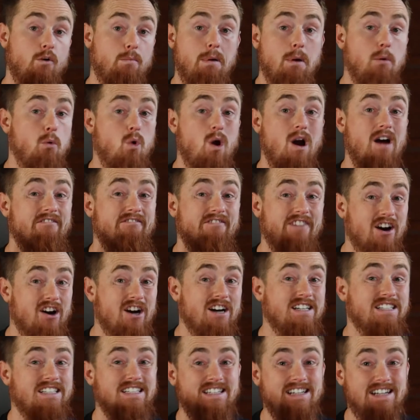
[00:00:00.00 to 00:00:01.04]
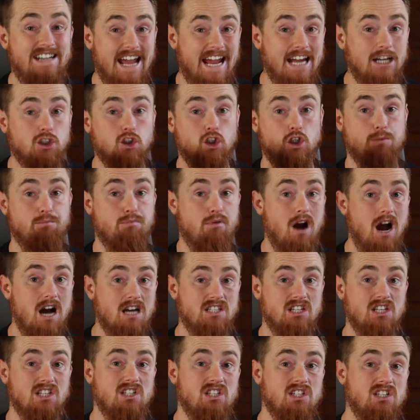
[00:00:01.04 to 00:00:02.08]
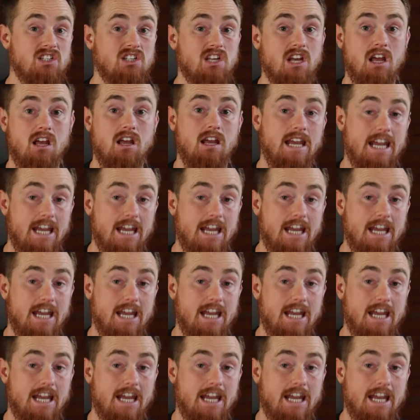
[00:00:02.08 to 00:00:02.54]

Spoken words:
for people who have very dangerous processes,